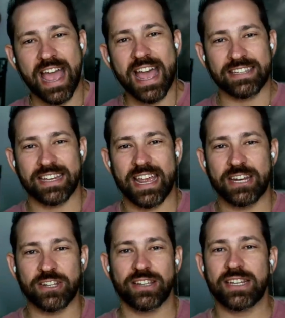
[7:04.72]
ads,
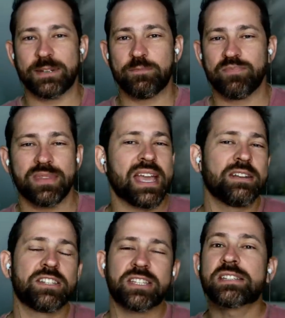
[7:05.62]
and
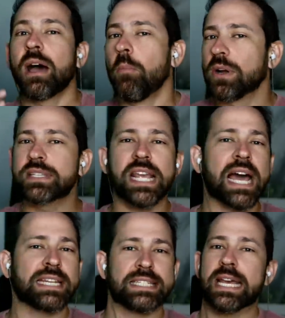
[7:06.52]
and someone's
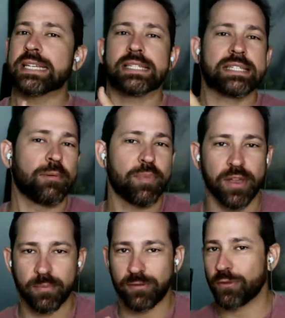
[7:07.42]
got to test
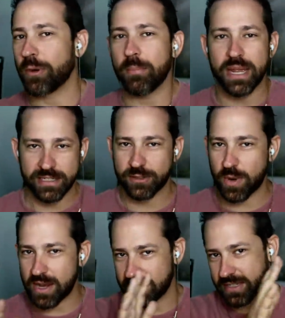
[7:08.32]
something before it makes its
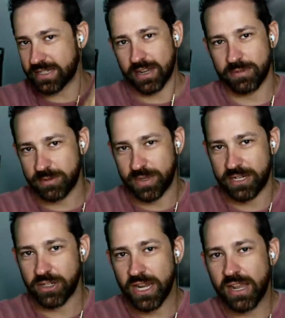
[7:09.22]
way to the stump
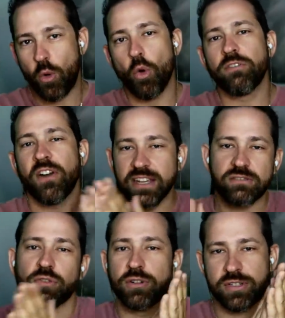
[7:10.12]
speech, or vice
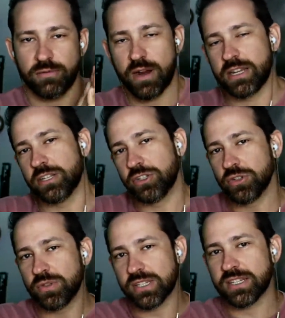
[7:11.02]
versa, right? You
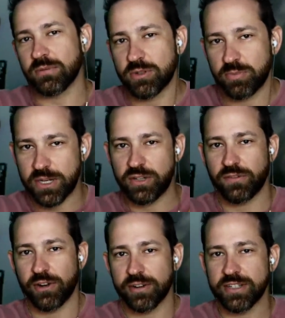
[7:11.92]
do the stump speech
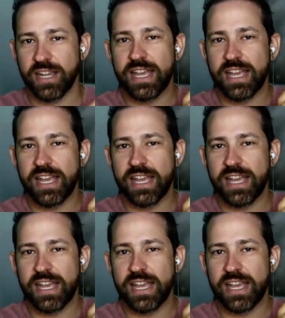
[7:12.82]
first.